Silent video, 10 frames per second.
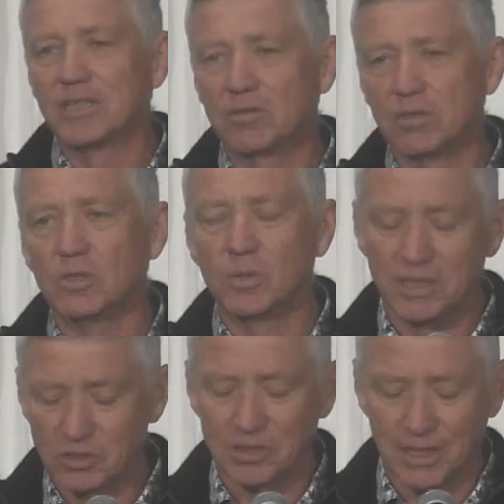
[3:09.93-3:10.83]
grew
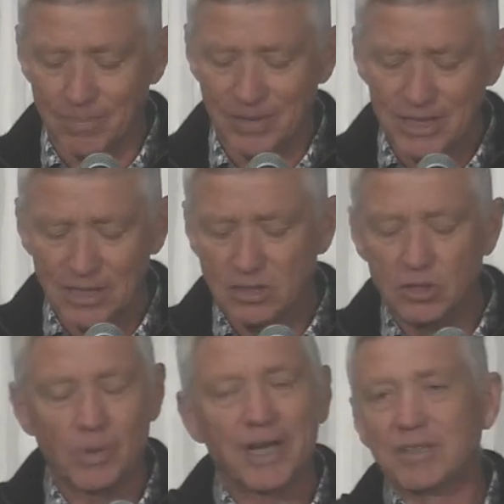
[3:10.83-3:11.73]
his company and
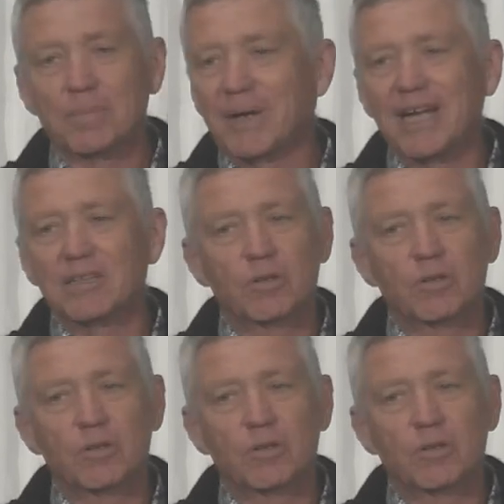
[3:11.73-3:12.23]
knew how to make